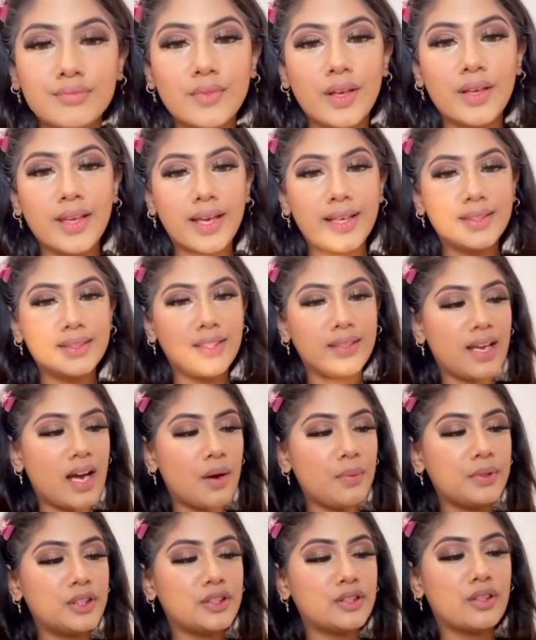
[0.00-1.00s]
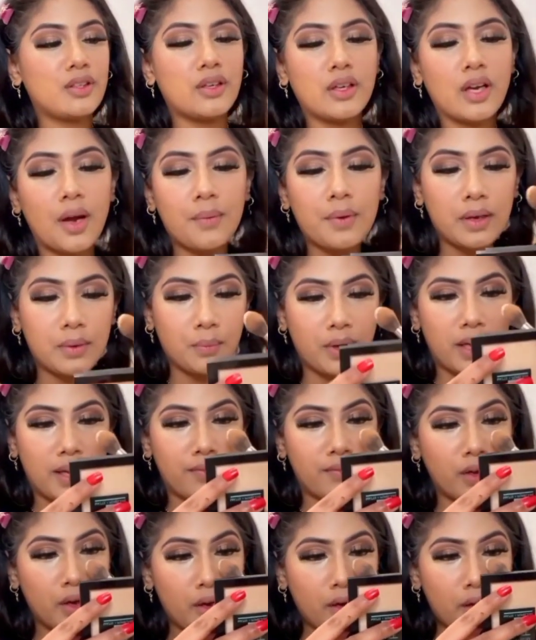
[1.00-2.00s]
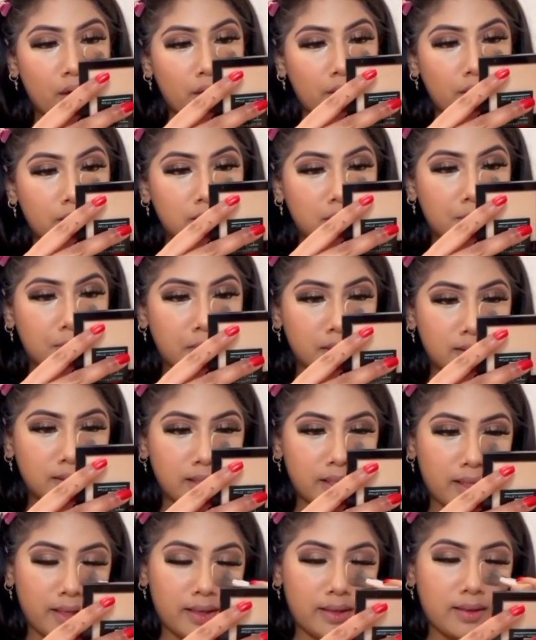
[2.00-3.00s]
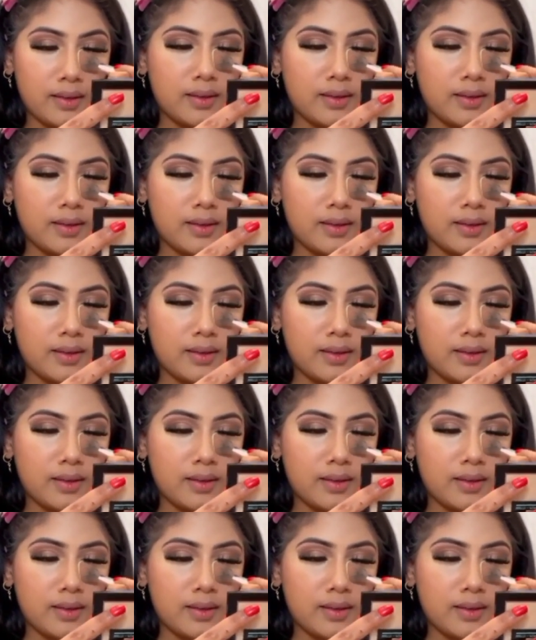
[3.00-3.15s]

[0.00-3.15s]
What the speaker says: Okay, so now we're just going to go in with Huda Beauty